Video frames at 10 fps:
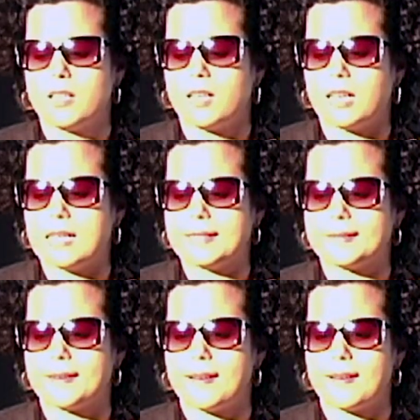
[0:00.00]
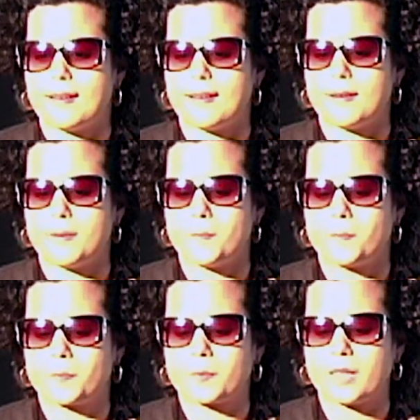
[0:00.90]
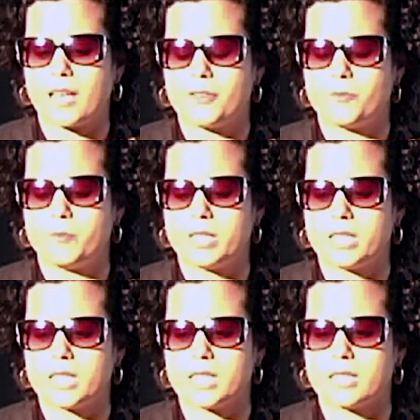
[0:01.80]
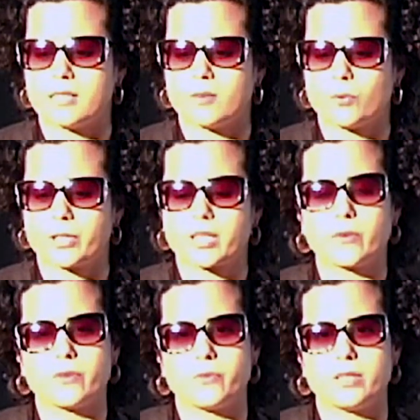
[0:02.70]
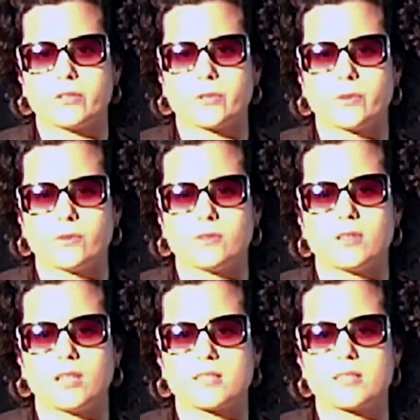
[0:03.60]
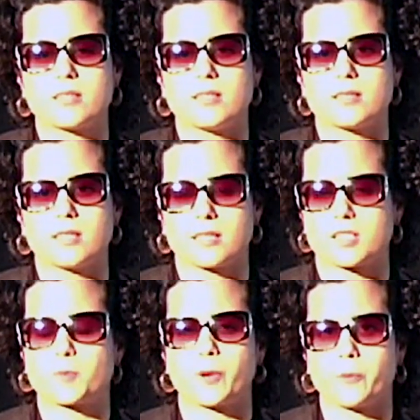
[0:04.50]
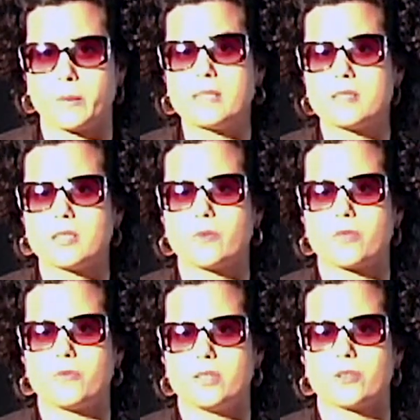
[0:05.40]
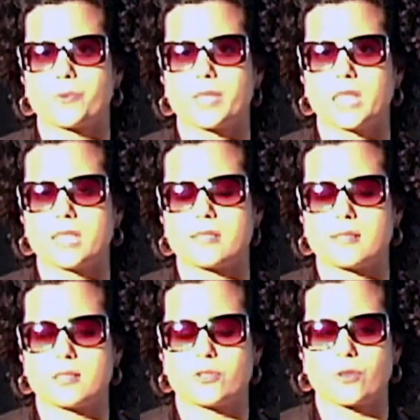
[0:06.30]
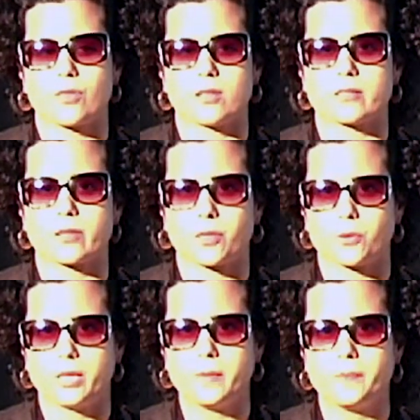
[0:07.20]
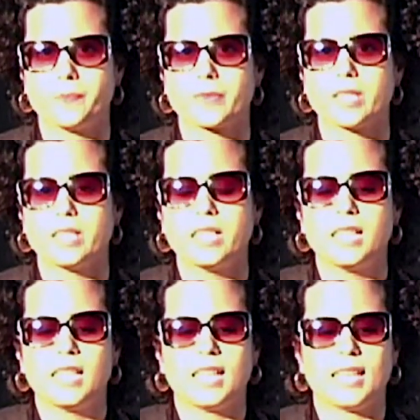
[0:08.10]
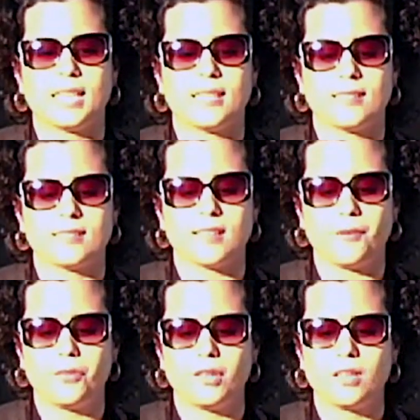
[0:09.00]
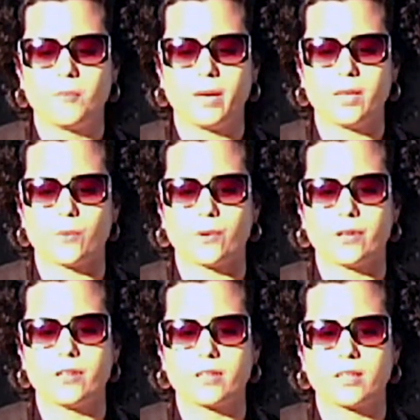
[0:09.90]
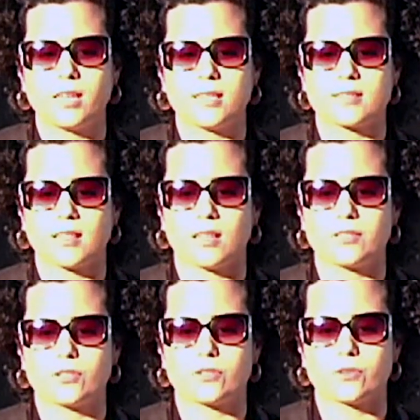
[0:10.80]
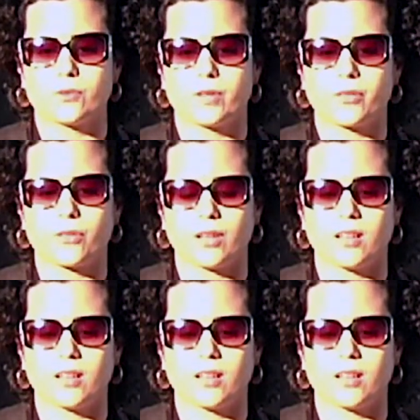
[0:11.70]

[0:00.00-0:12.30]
and I've been working with video since experimenting with video really since 2003. And I think my work has a lot to do with